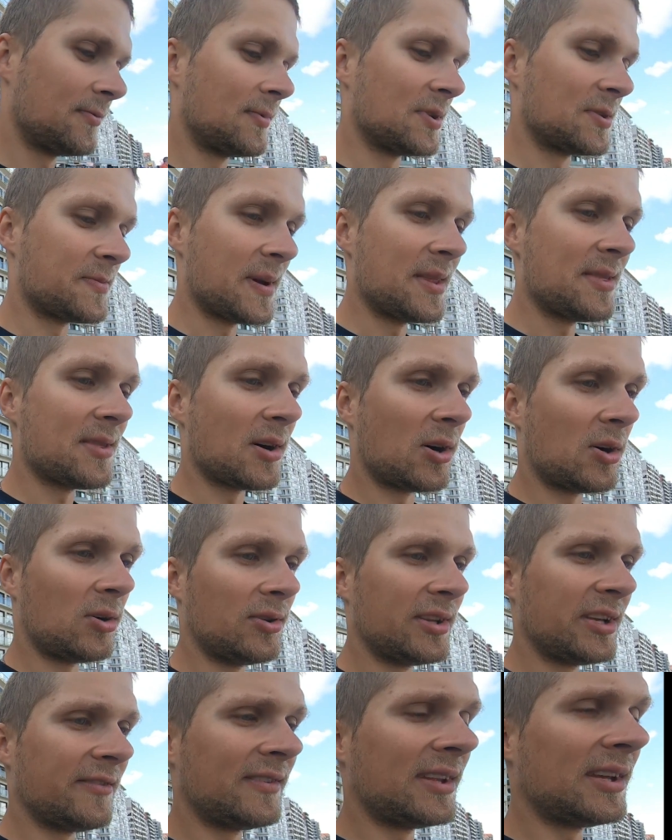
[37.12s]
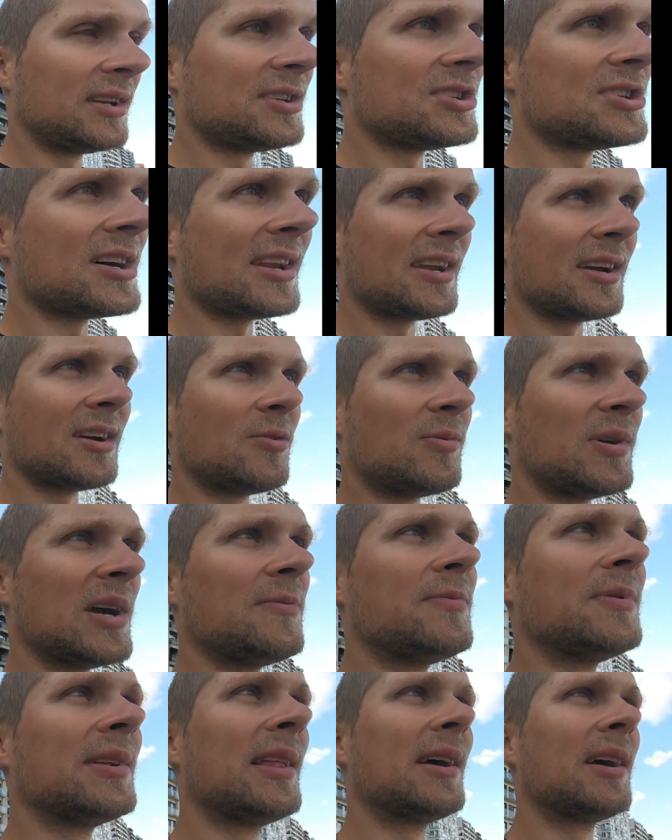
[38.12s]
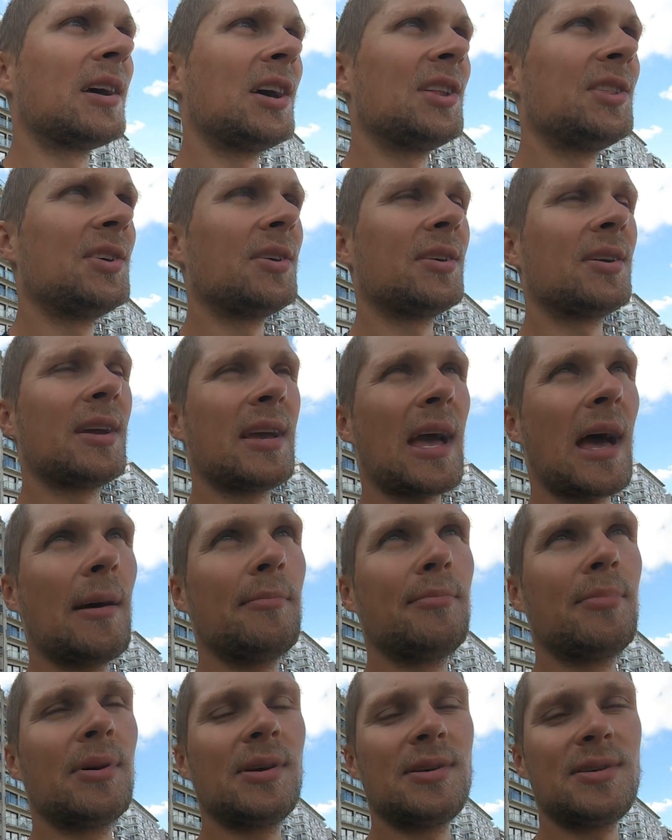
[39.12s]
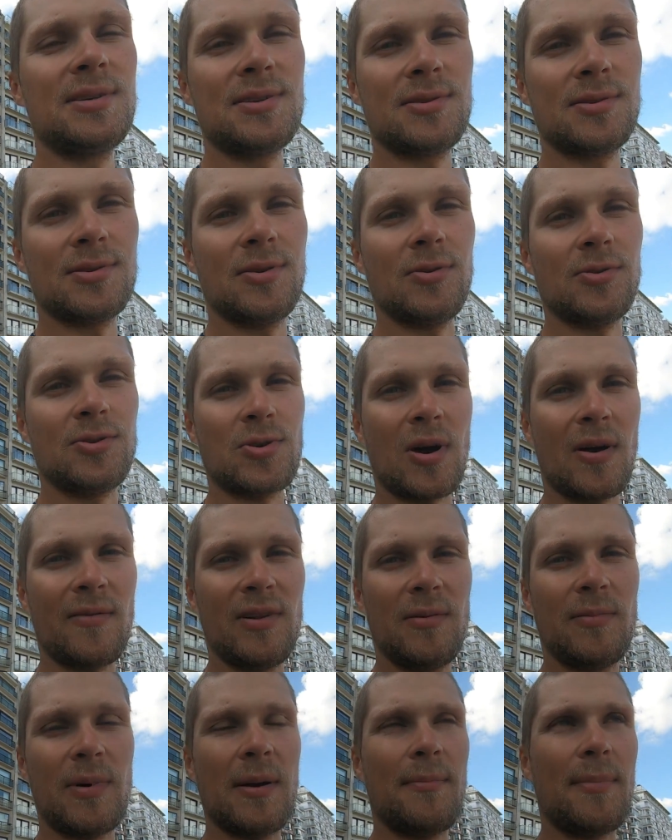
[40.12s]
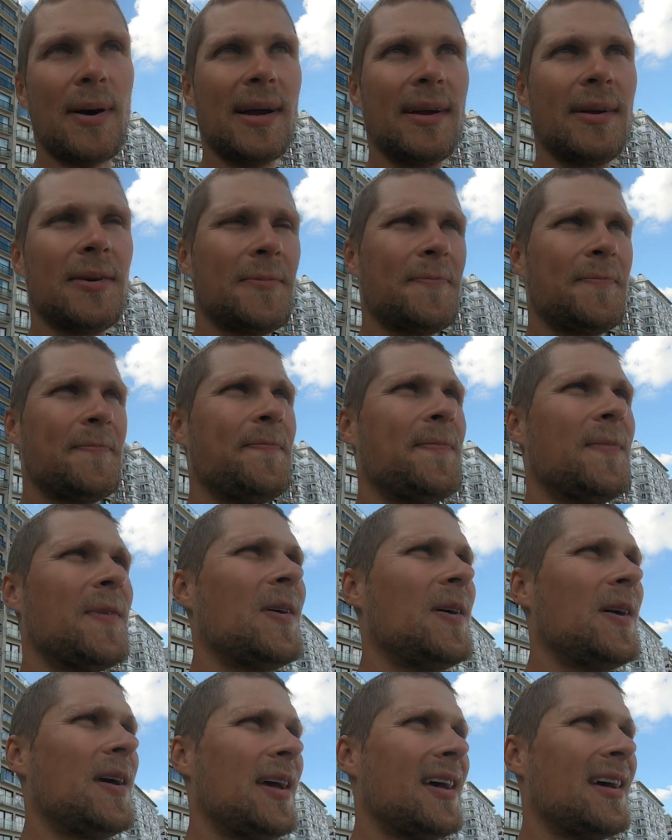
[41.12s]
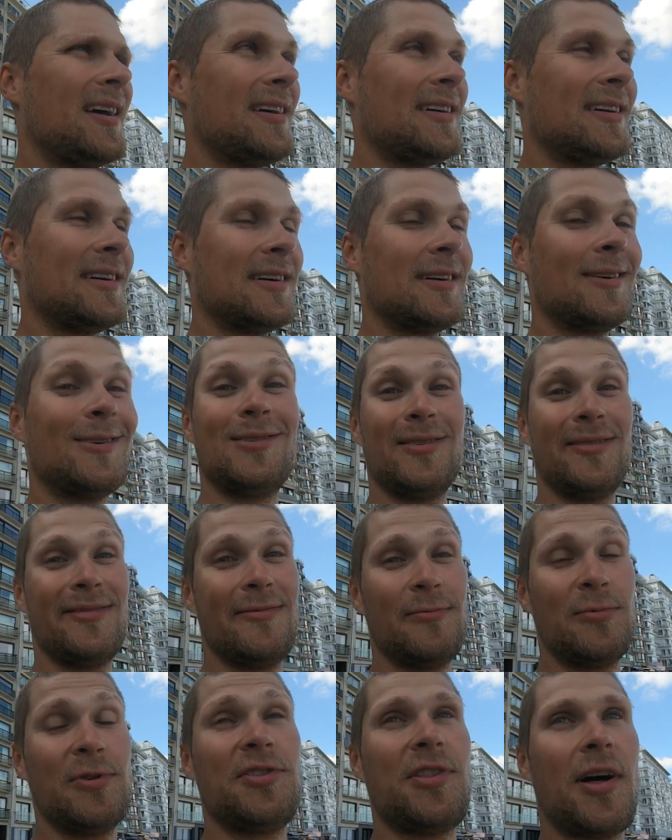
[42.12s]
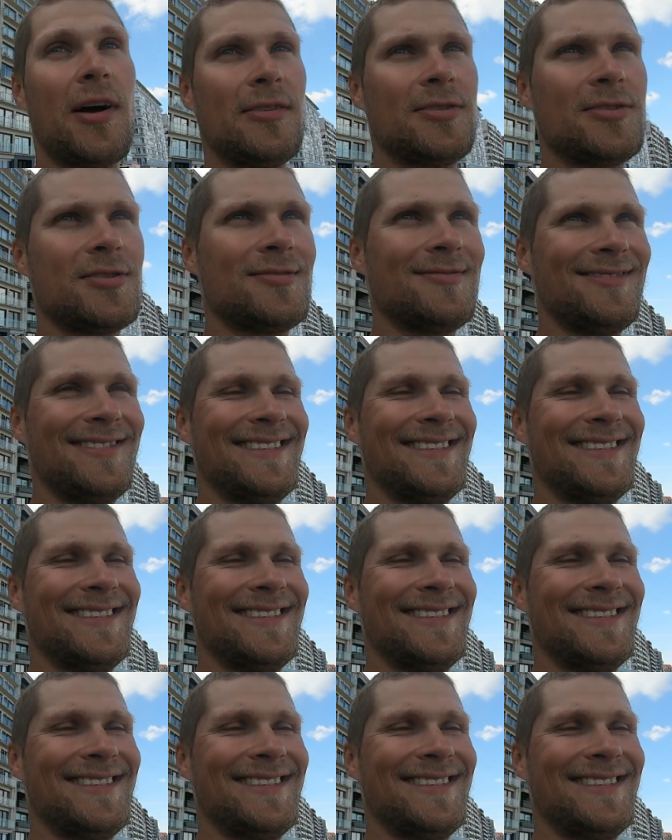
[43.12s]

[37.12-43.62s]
We spent the whole evening chatting away with like other campers who travel by bike. Uh, all of them were Dutch.